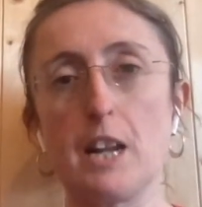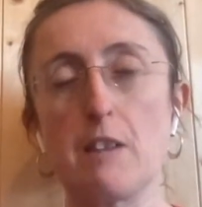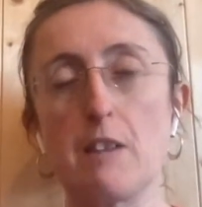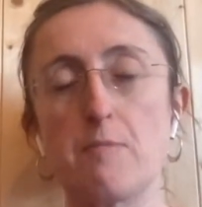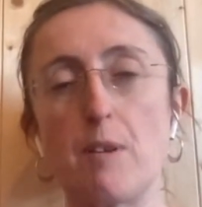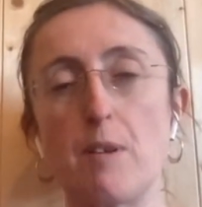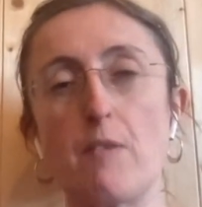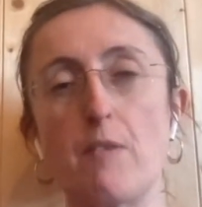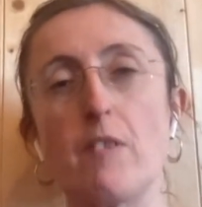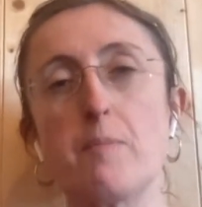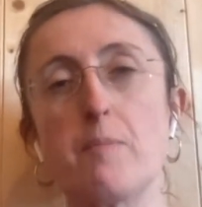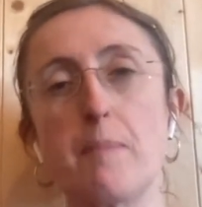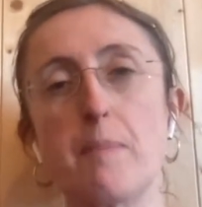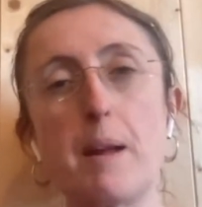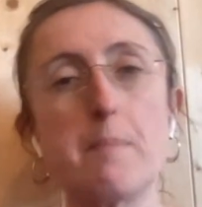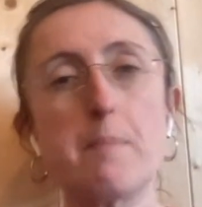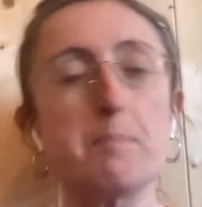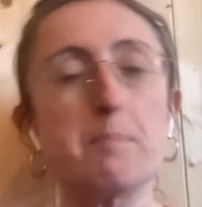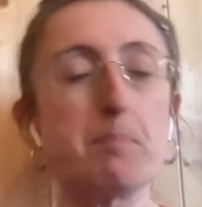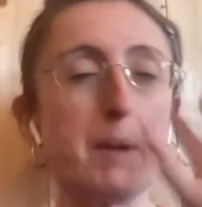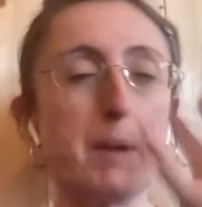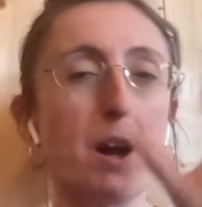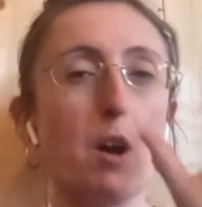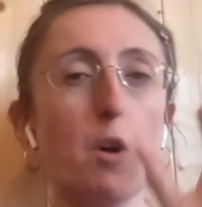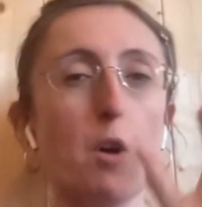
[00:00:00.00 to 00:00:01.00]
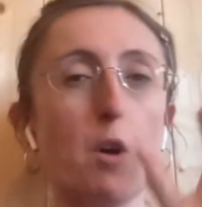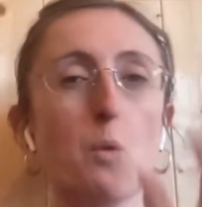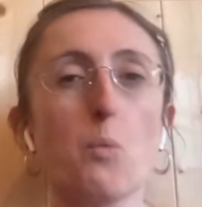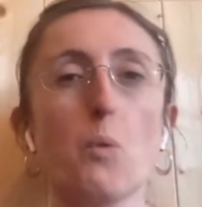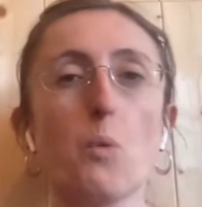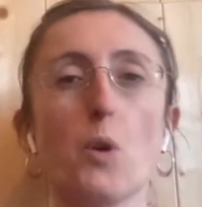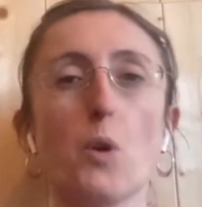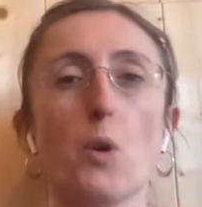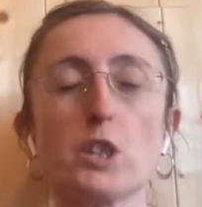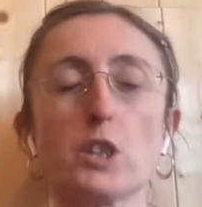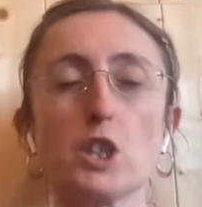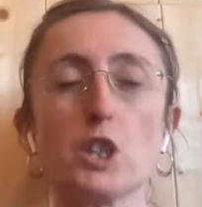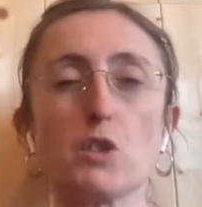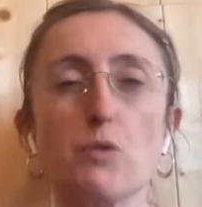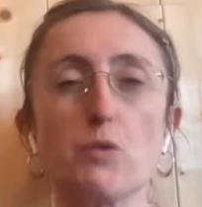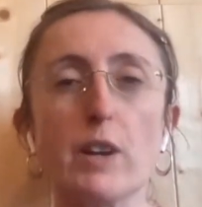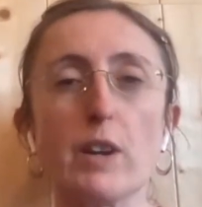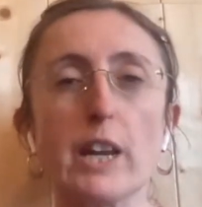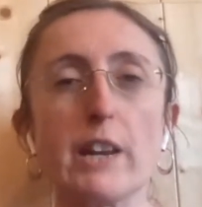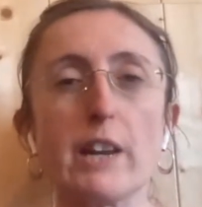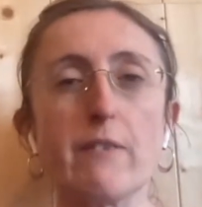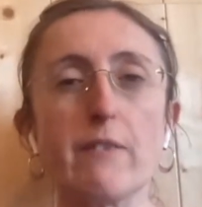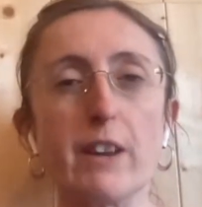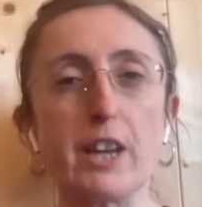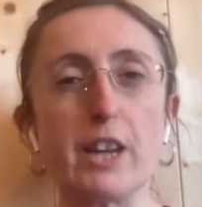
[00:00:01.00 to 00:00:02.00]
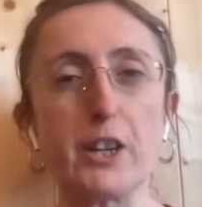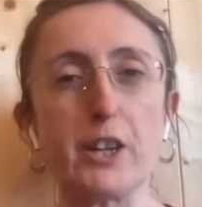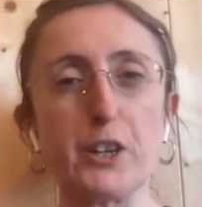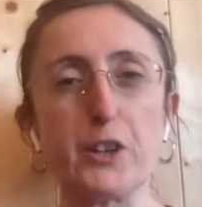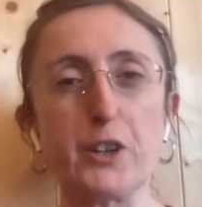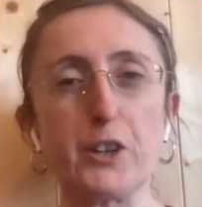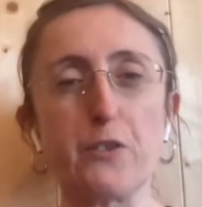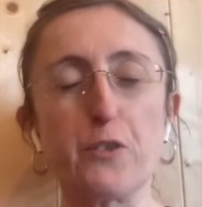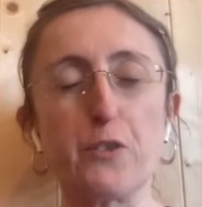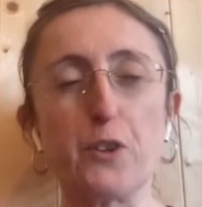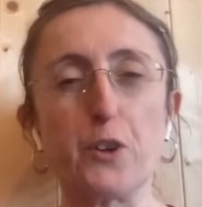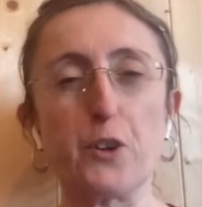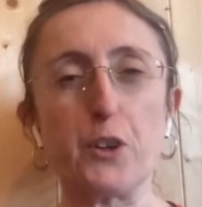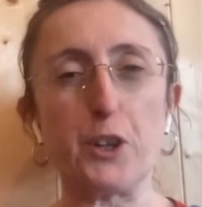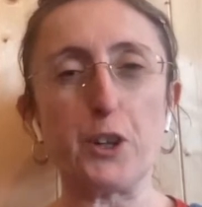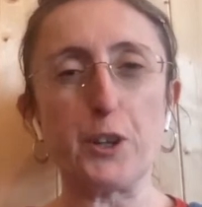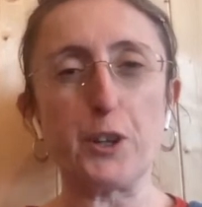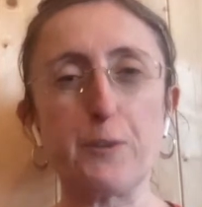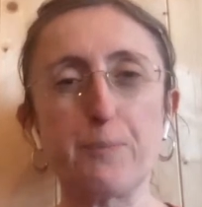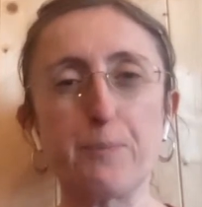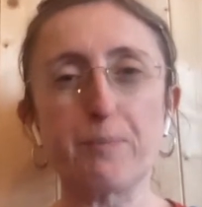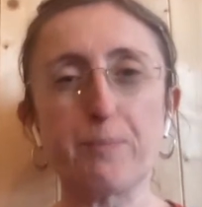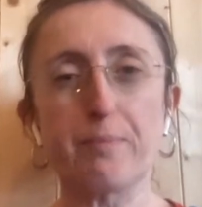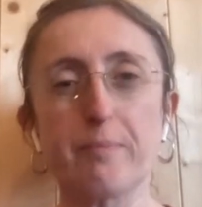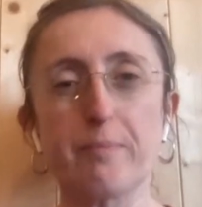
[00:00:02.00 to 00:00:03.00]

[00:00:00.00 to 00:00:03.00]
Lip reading: But remember, water is really, really good for you.